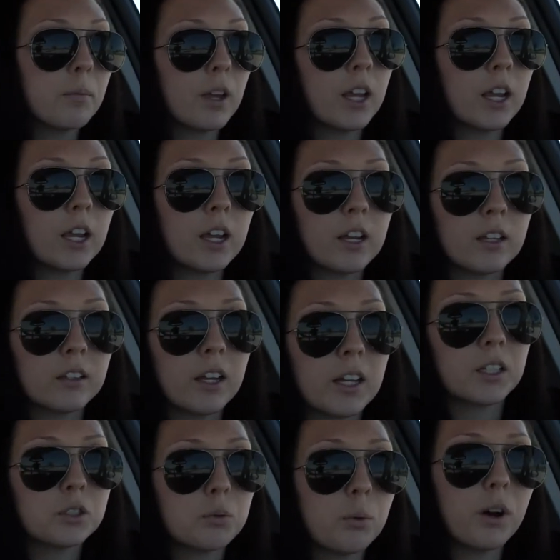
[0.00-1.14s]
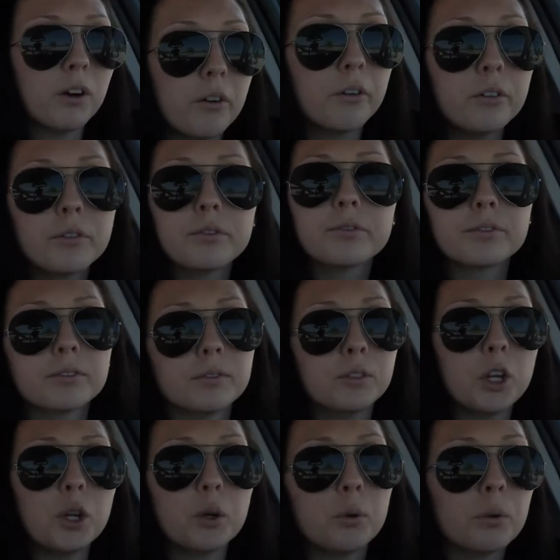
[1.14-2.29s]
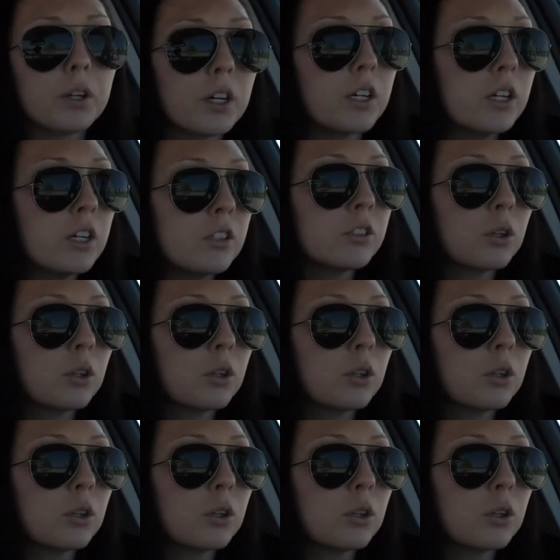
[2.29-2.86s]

and like 12 noon.